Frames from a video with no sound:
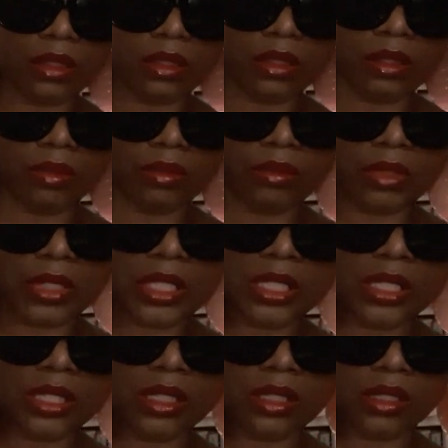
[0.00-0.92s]

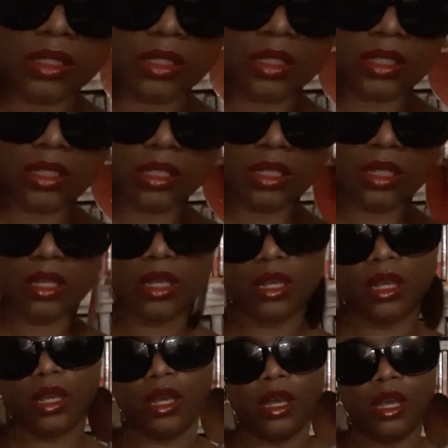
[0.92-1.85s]
recent
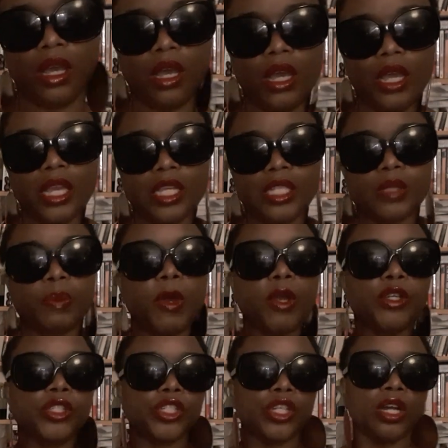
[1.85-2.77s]

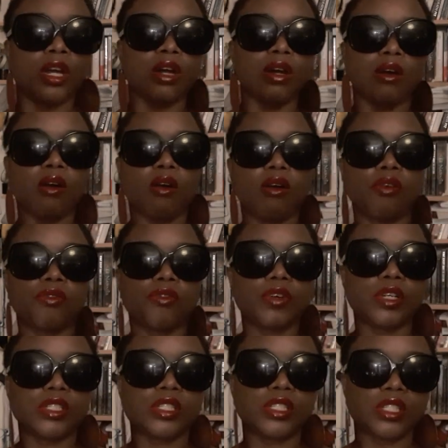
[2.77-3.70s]
exposure of
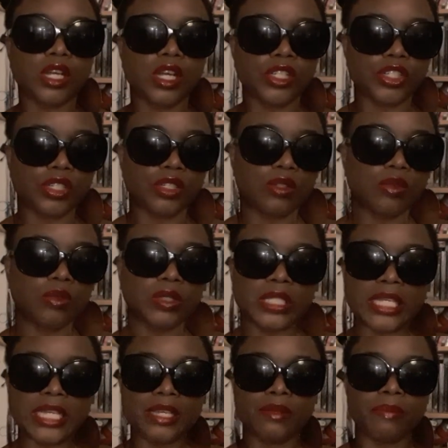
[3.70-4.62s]
a surgeon
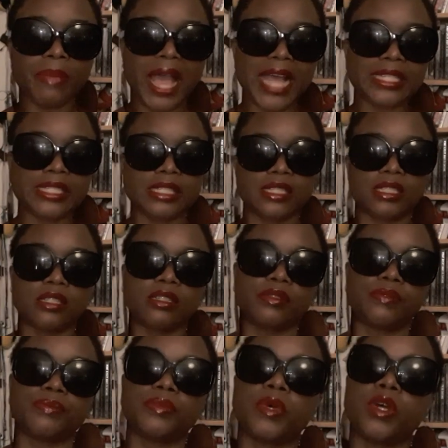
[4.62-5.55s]
called
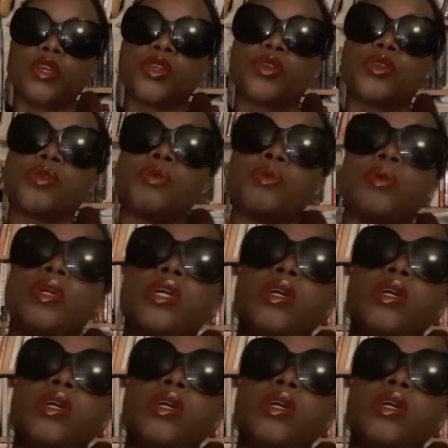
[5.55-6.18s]
Patterson, who